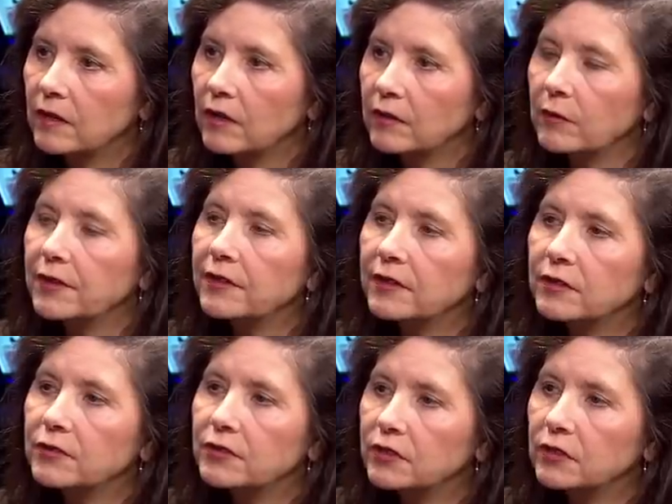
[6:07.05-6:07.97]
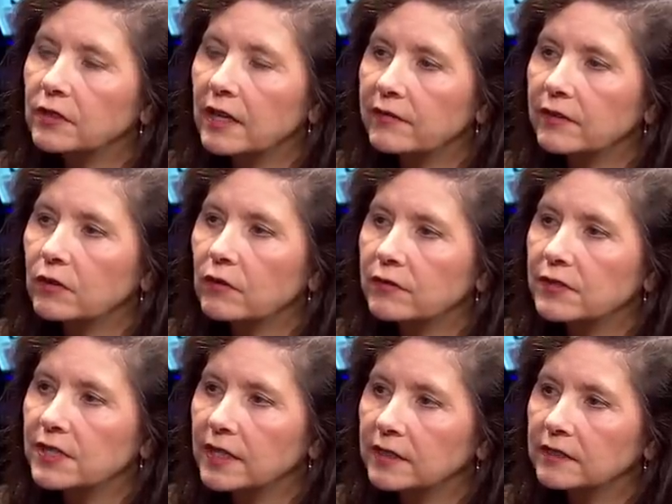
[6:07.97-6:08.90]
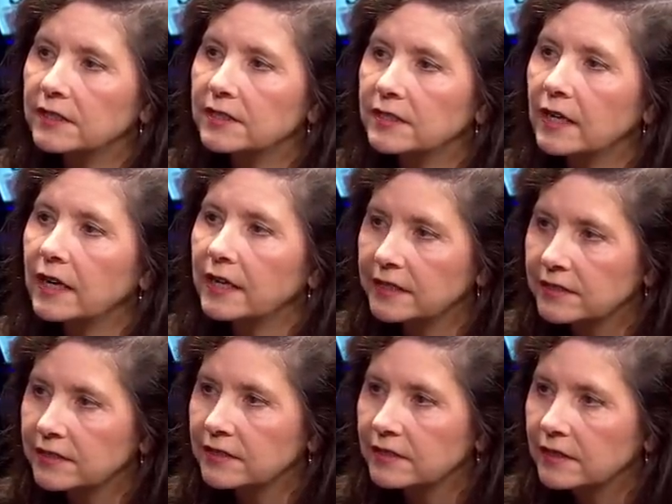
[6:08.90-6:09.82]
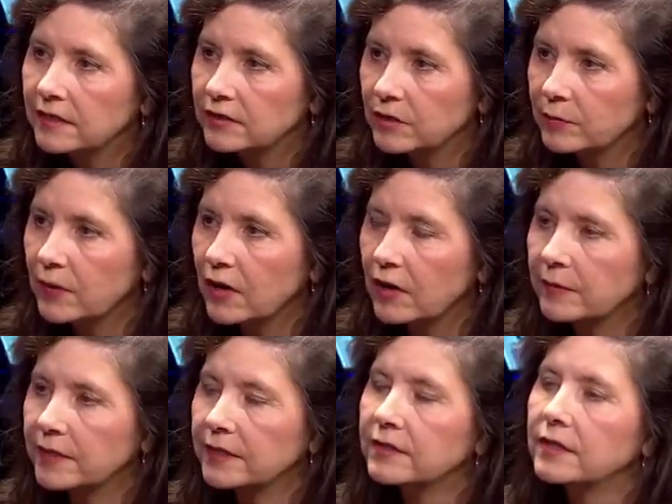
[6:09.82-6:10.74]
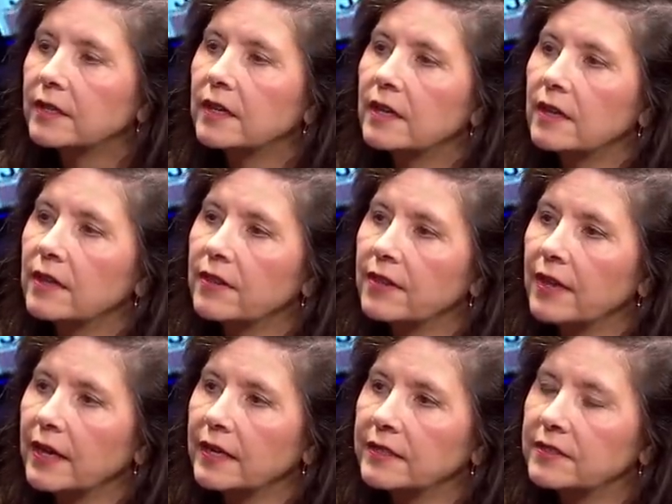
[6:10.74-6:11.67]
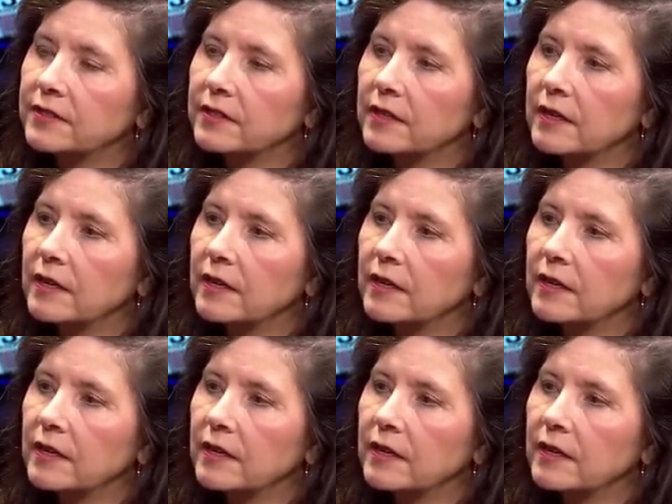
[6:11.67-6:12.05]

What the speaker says: Although I think you still have an overzealous ICE department that